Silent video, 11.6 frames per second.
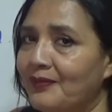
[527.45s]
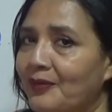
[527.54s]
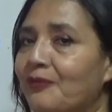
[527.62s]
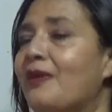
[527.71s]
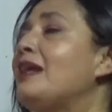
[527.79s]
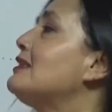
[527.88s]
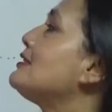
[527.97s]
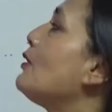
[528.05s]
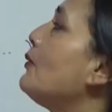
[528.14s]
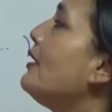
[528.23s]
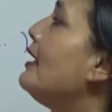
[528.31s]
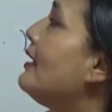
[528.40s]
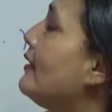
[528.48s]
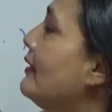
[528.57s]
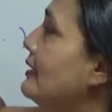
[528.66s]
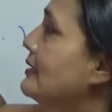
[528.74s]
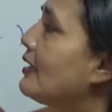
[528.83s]
All right? So
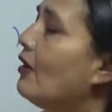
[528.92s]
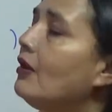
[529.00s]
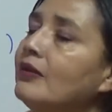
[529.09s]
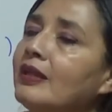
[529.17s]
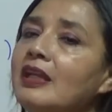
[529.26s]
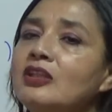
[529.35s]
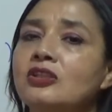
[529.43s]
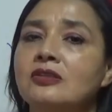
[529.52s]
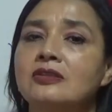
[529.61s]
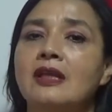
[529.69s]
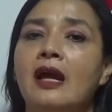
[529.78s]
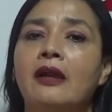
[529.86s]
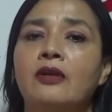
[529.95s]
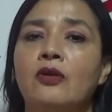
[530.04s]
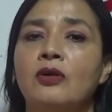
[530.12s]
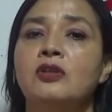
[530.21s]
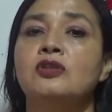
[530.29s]
these collocations are
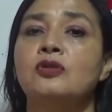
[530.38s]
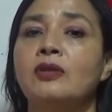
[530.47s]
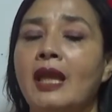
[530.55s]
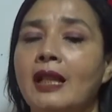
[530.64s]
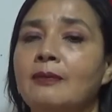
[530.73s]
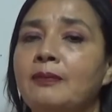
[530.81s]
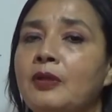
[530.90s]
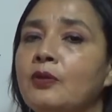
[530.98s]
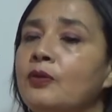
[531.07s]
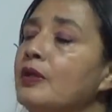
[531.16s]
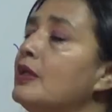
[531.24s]
going to help you